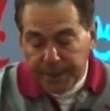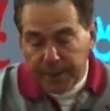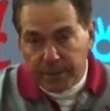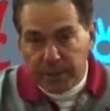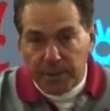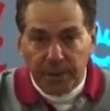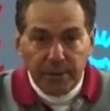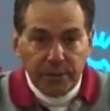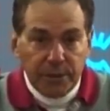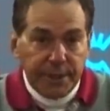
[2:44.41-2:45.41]
You know, some of
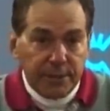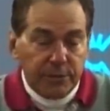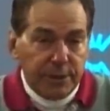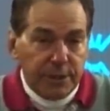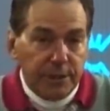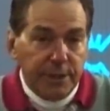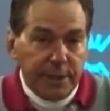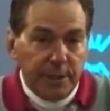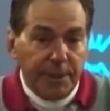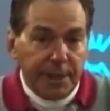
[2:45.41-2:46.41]
those things we still
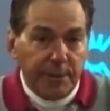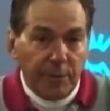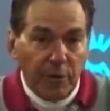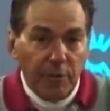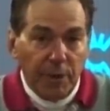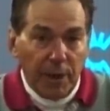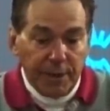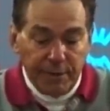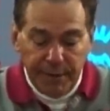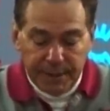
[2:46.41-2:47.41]
need to make improvement on
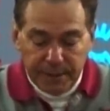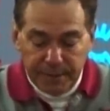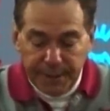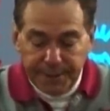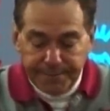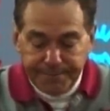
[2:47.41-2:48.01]
defensively.